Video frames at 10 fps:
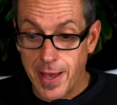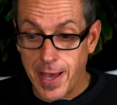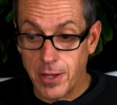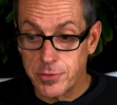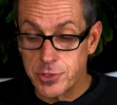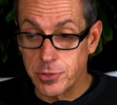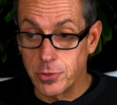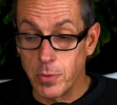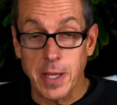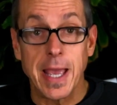how
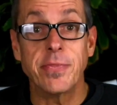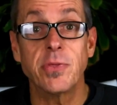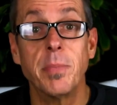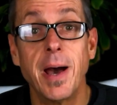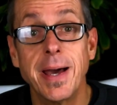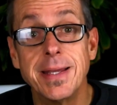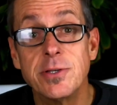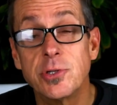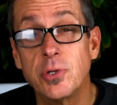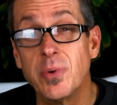to get the body
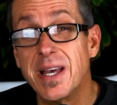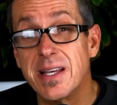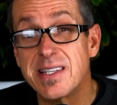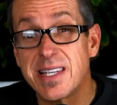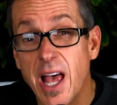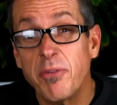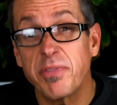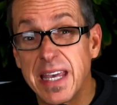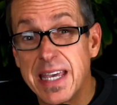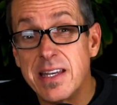to self
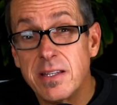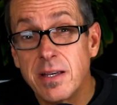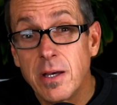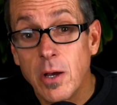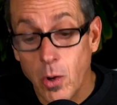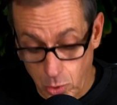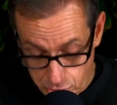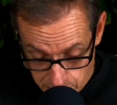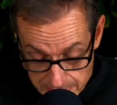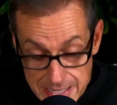eat or
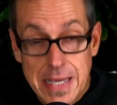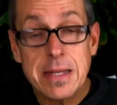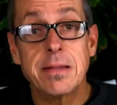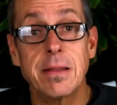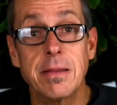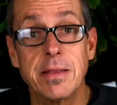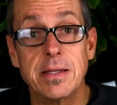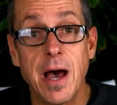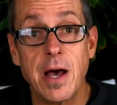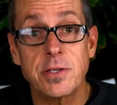to eat the
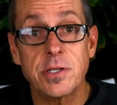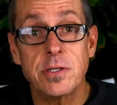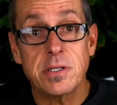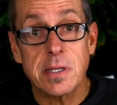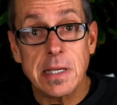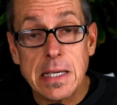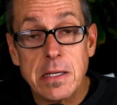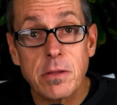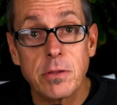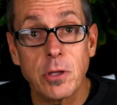toxins, eat
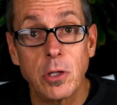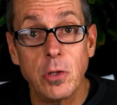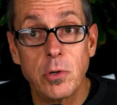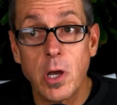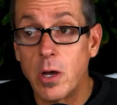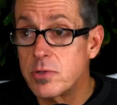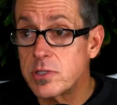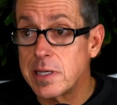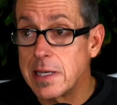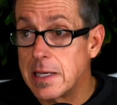the
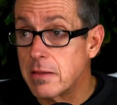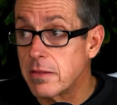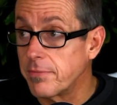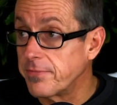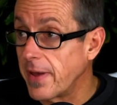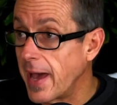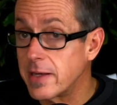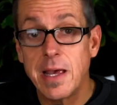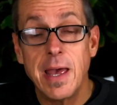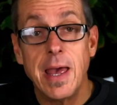glucose, eat the
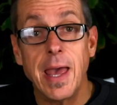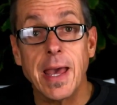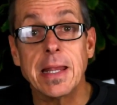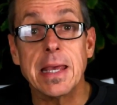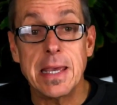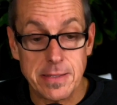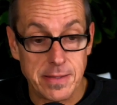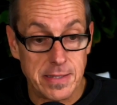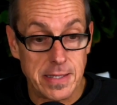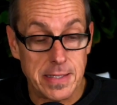fat, and eat
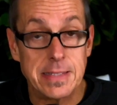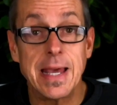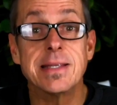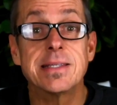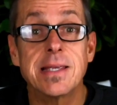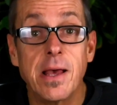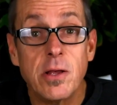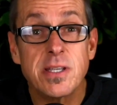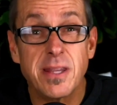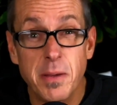the dead
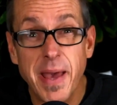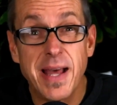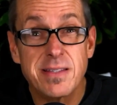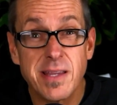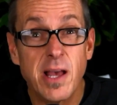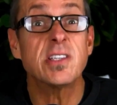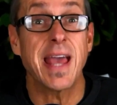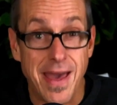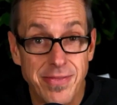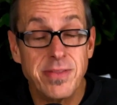cells and the bad cells
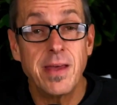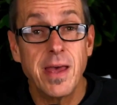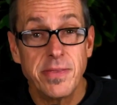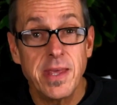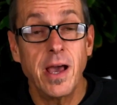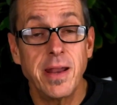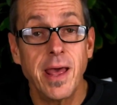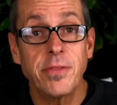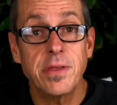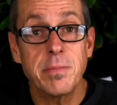and the, the
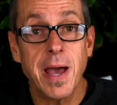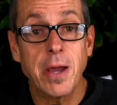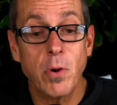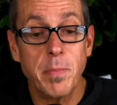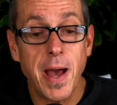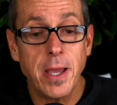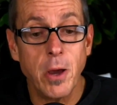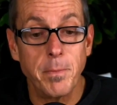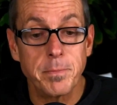unhealthy microbiome.